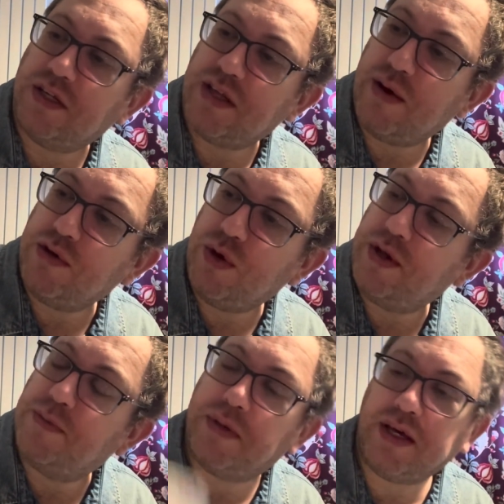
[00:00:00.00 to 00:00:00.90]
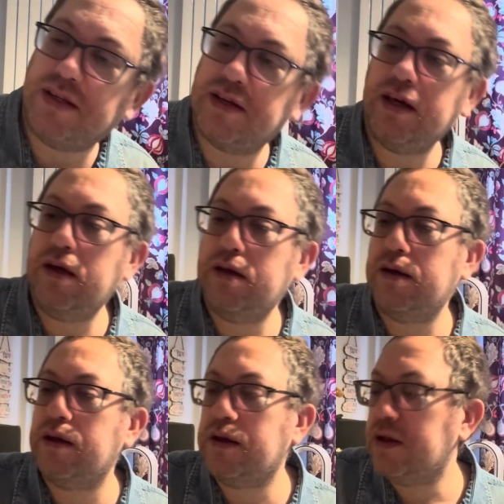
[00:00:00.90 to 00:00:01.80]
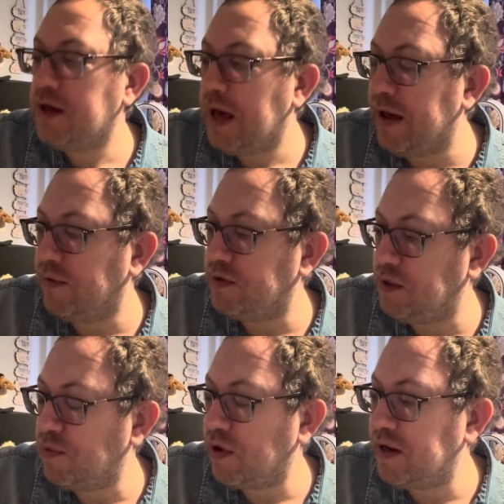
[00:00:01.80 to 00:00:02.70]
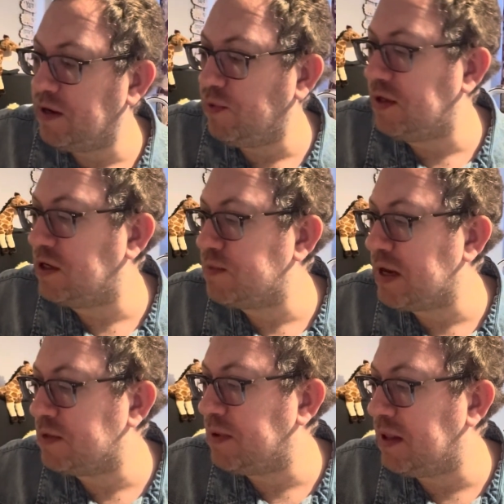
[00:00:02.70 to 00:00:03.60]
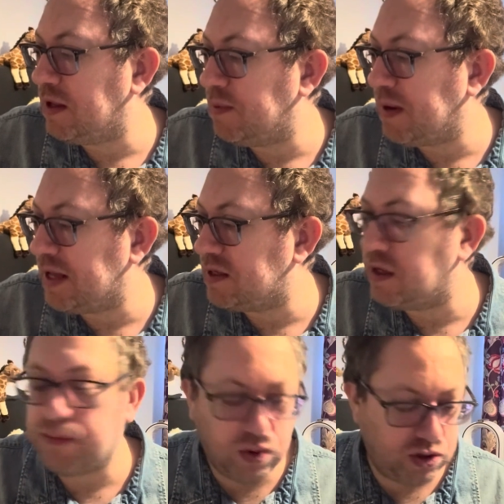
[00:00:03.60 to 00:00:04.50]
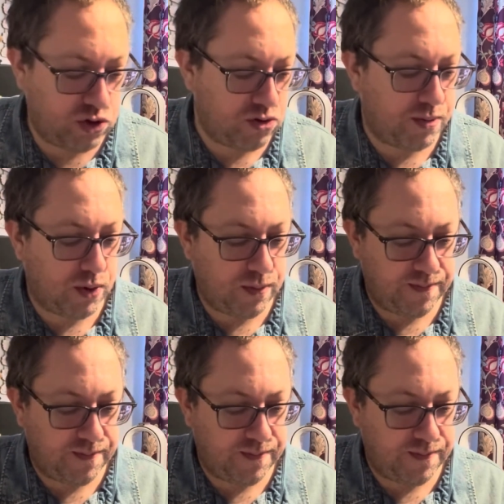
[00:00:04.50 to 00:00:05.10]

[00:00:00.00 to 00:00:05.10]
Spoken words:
now USB-C, and obviously braided, which is much better than the plastic, more durable